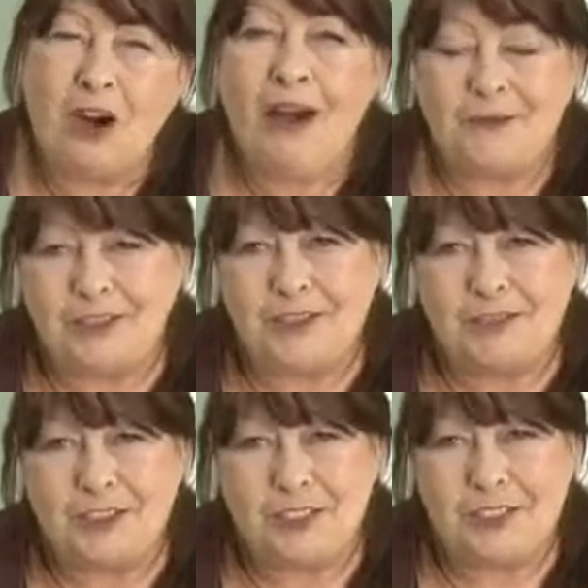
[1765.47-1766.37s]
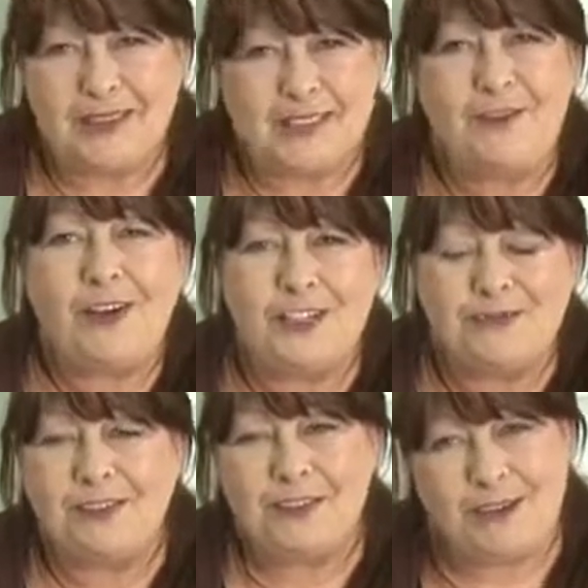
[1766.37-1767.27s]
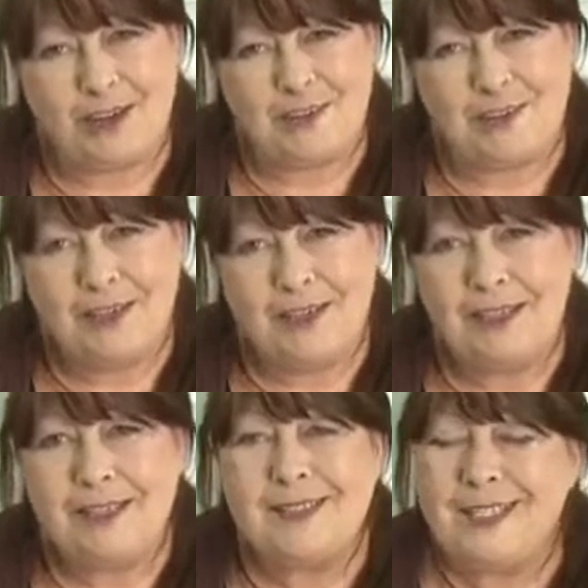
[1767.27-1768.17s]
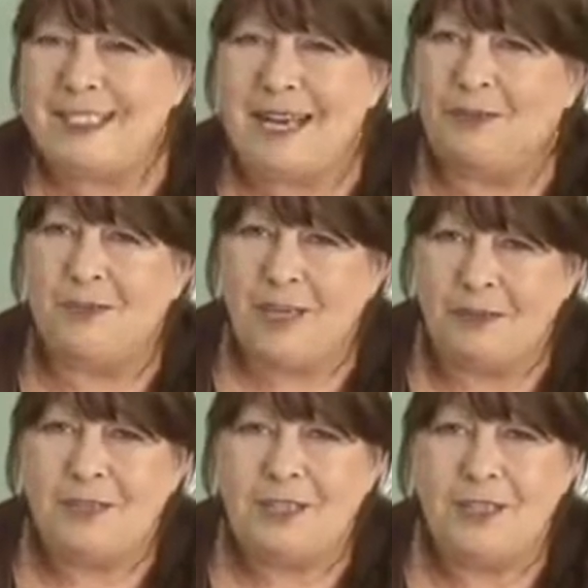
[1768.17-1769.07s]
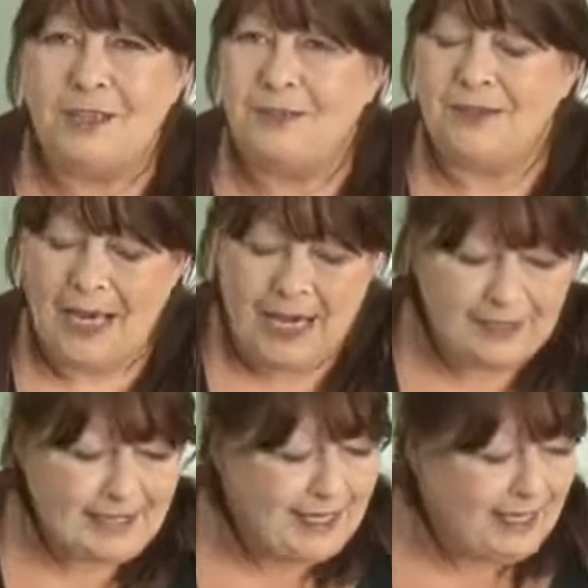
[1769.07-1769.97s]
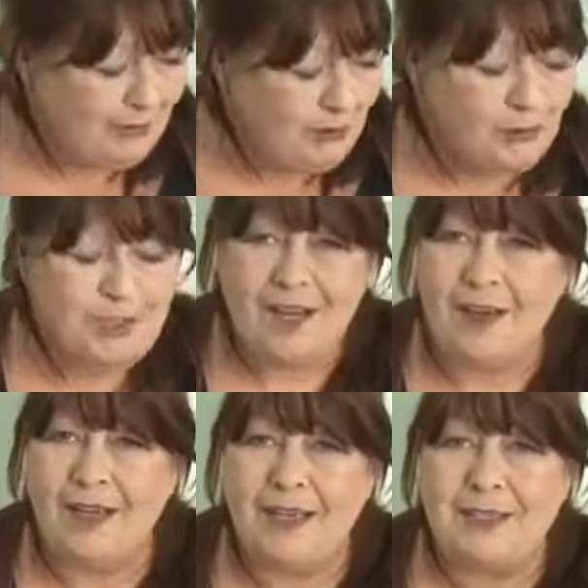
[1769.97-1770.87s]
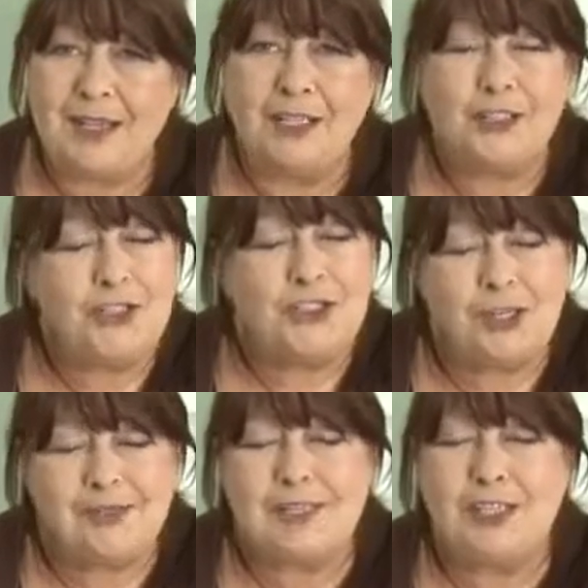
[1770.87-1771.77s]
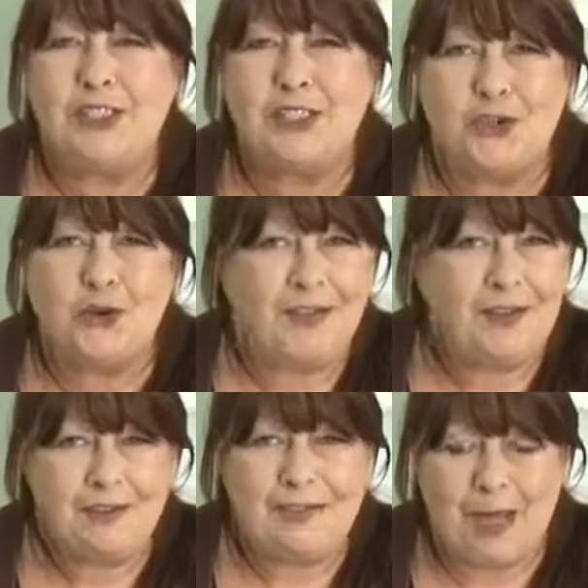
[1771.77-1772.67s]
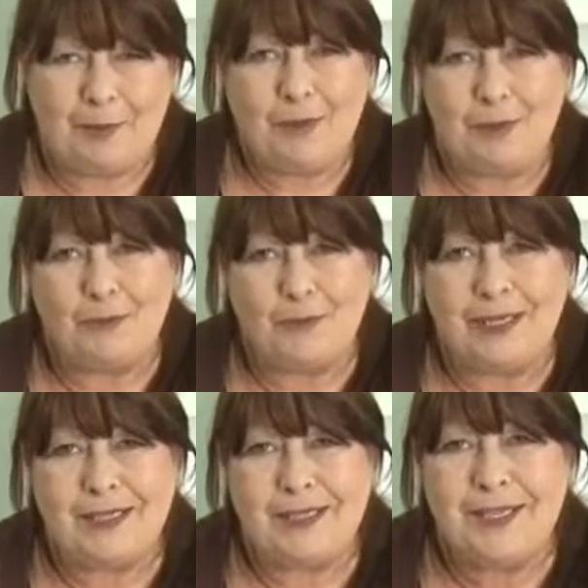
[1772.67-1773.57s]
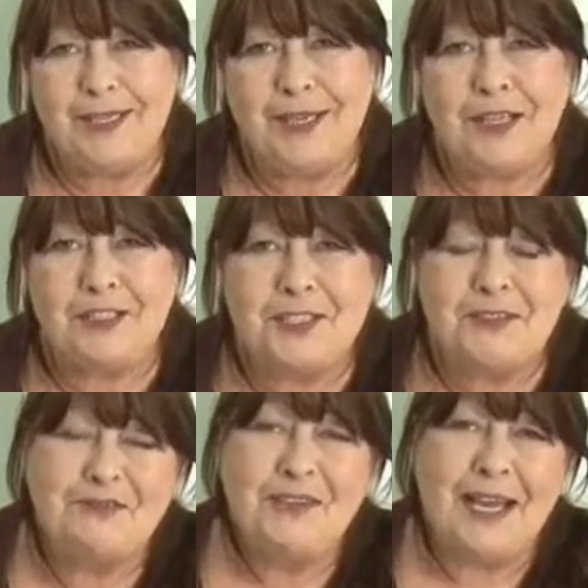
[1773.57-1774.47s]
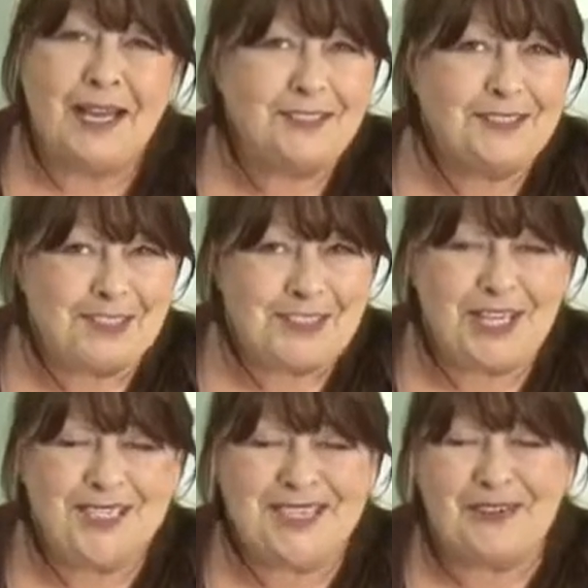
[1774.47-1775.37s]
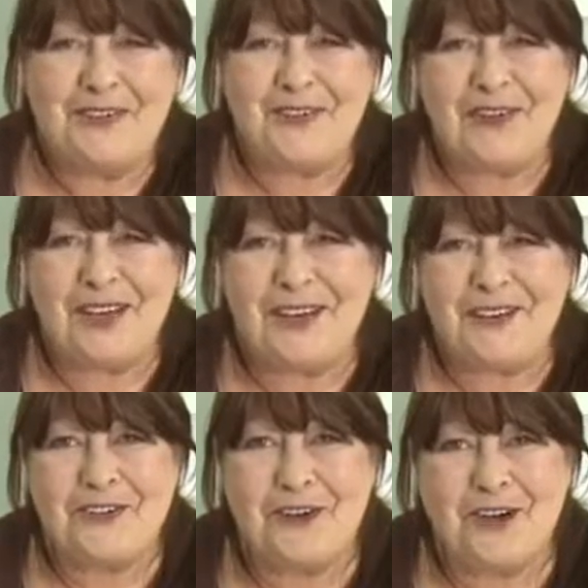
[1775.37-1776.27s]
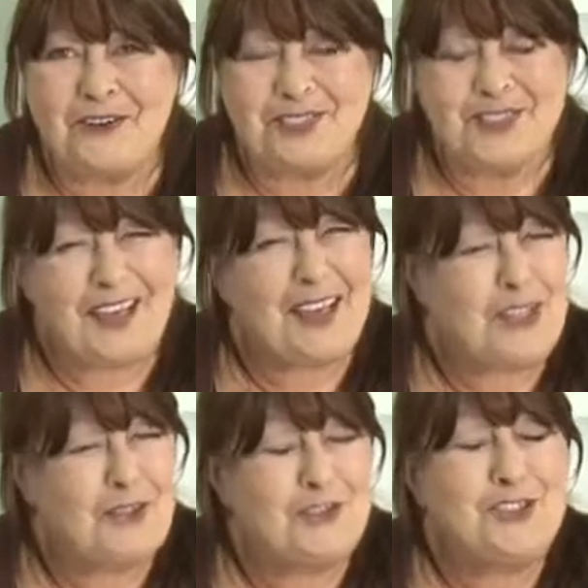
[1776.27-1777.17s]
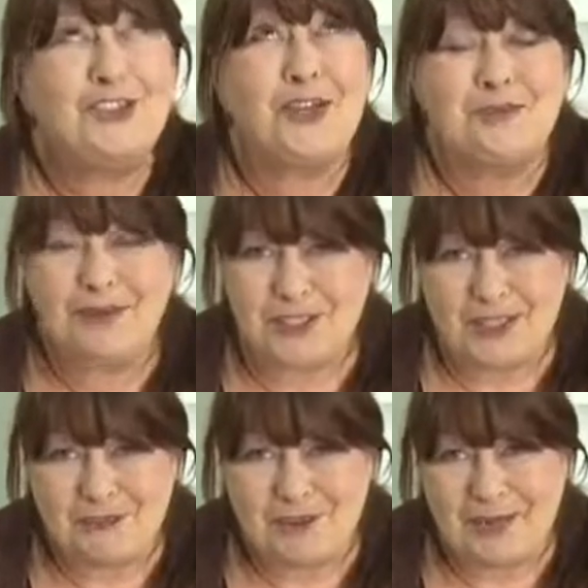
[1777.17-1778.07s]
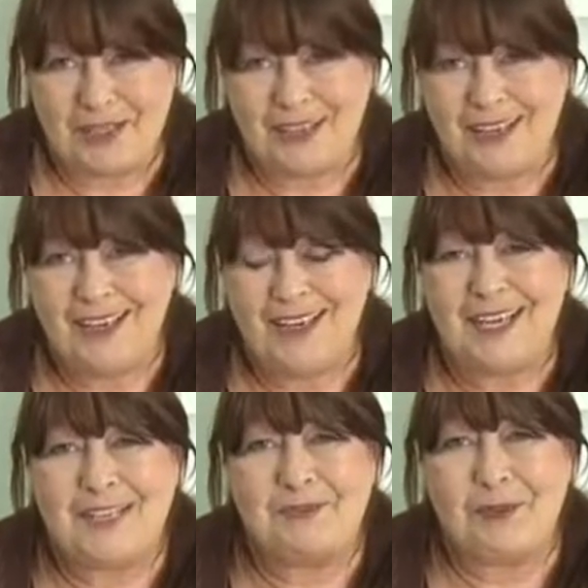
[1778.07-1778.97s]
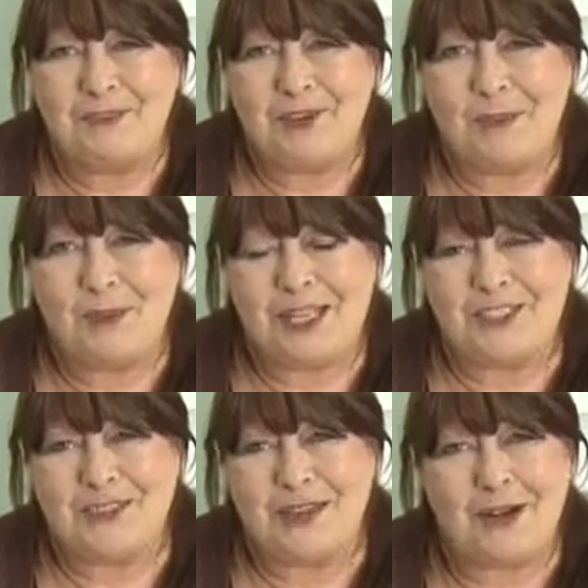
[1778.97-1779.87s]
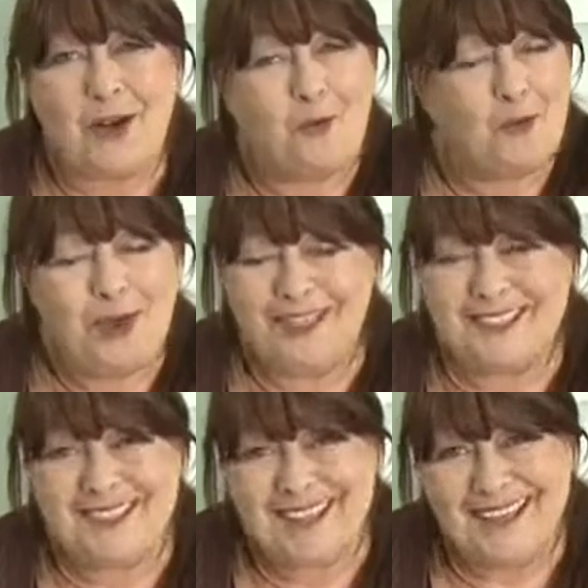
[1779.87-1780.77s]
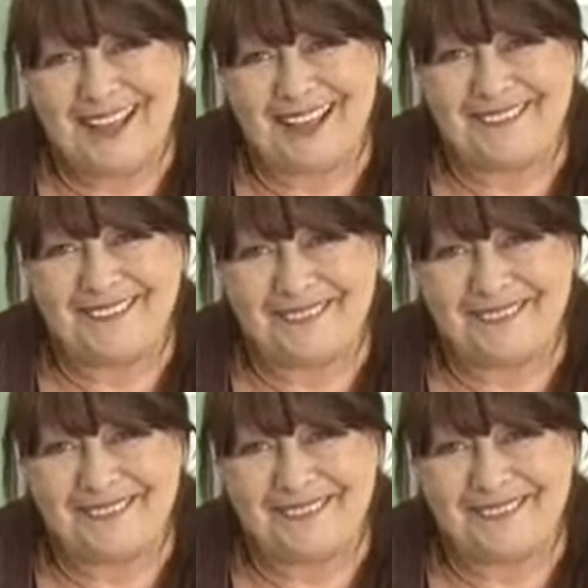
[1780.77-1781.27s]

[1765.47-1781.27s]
what I would love you to do, is find your photographs, sit down for the afternoon and get out your dies and just enjoy those happy memories. And don't forget to check us out on Create and Craft. Thank you so much, everybody. It's been a real pleasure and I can't wait to see you again.